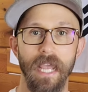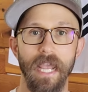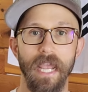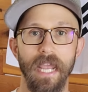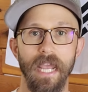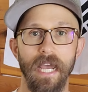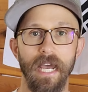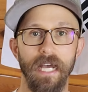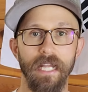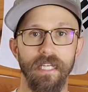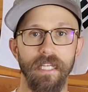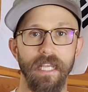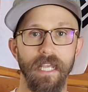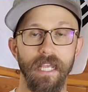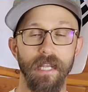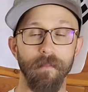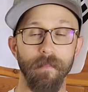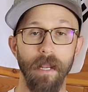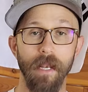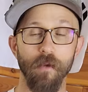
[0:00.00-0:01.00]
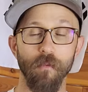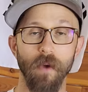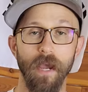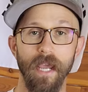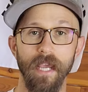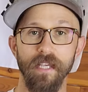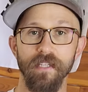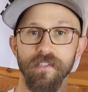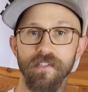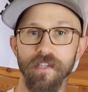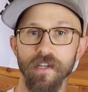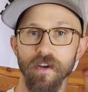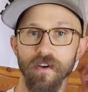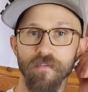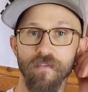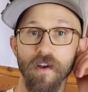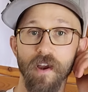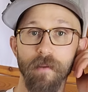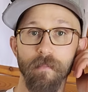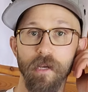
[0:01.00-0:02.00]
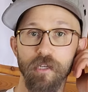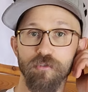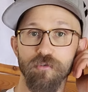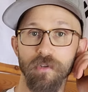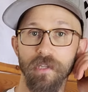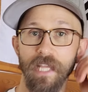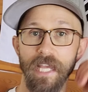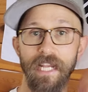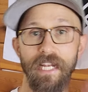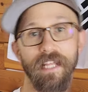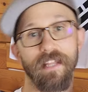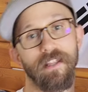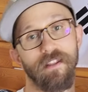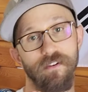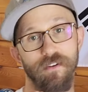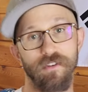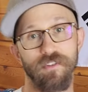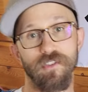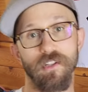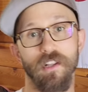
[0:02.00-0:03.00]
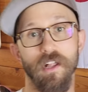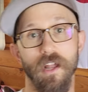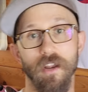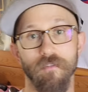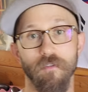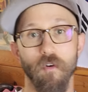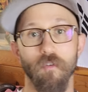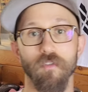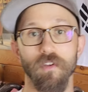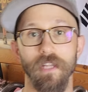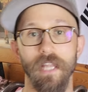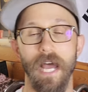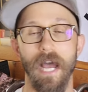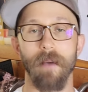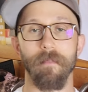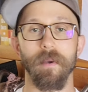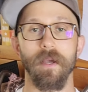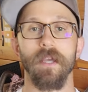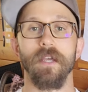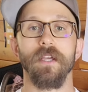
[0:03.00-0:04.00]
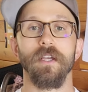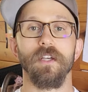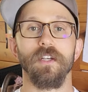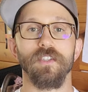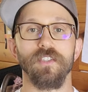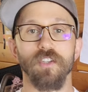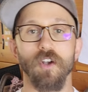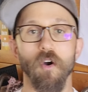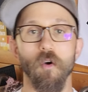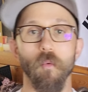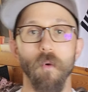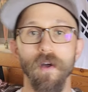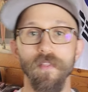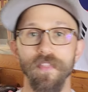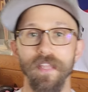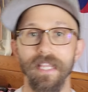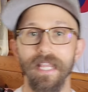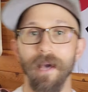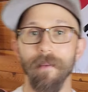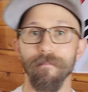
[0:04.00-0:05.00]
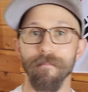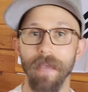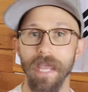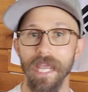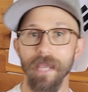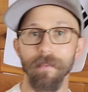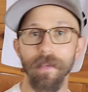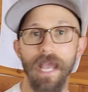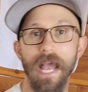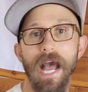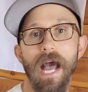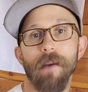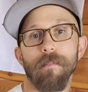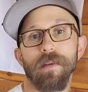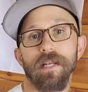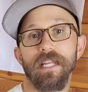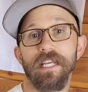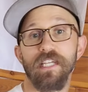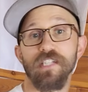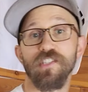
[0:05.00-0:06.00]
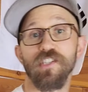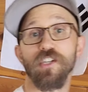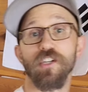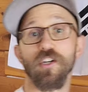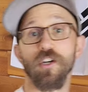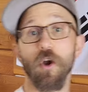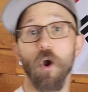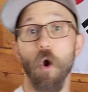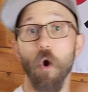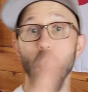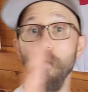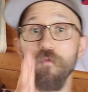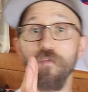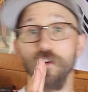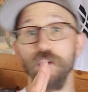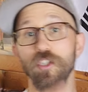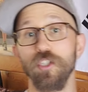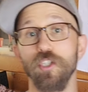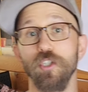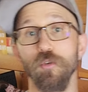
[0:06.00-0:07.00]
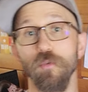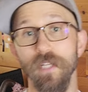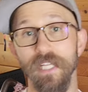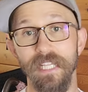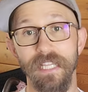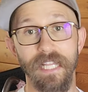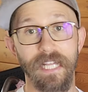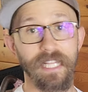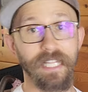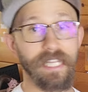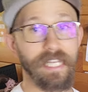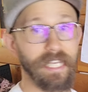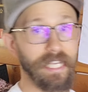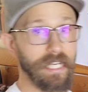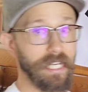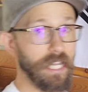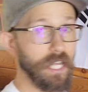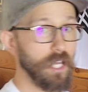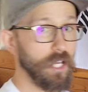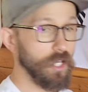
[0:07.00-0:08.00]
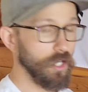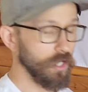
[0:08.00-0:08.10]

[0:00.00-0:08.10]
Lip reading: And in many ways, they're very much related and there's a lot of overlap. So one thing that may be happening is you're overshooting the clean.